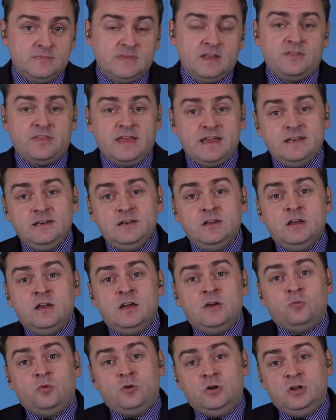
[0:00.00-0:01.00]
Then
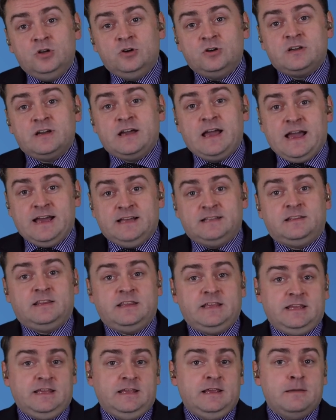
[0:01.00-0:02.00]
we'll look at
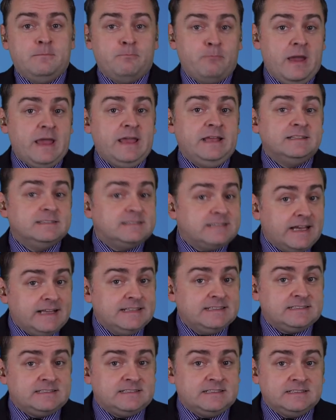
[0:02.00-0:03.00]
the main
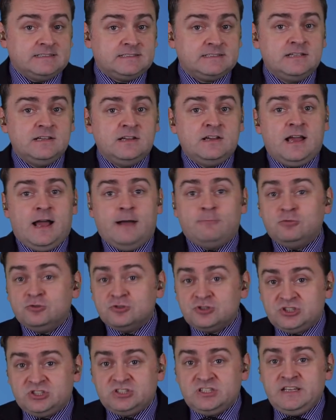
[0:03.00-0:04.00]
tenses and
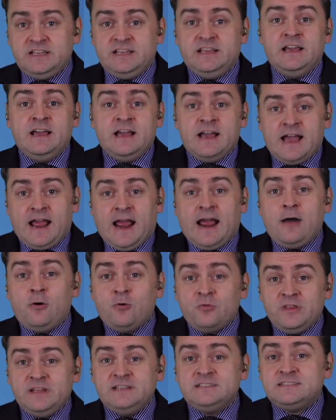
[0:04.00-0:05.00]
we'll see
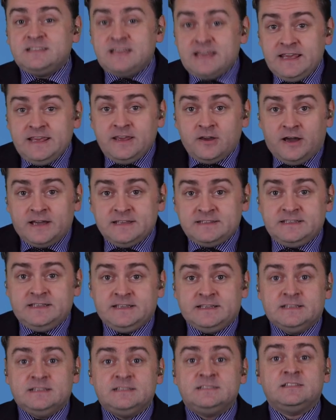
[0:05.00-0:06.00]
how these key
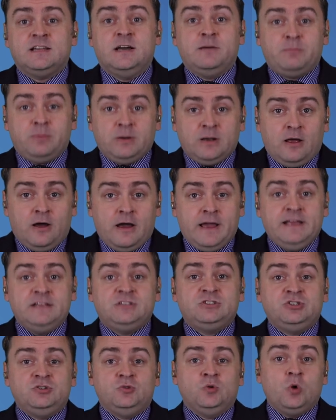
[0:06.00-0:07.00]
ideas apply
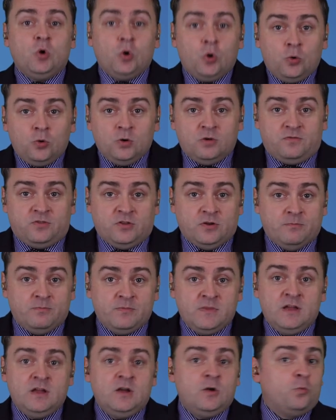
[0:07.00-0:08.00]
to all of
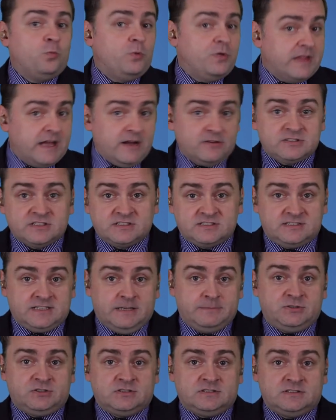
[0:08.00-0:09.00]
them without
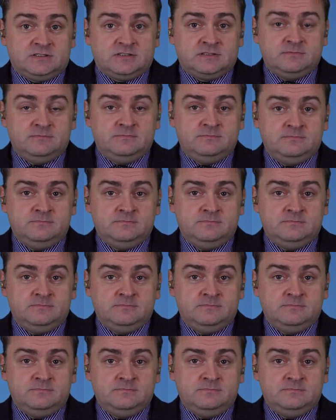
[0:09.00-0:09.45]
exceptions.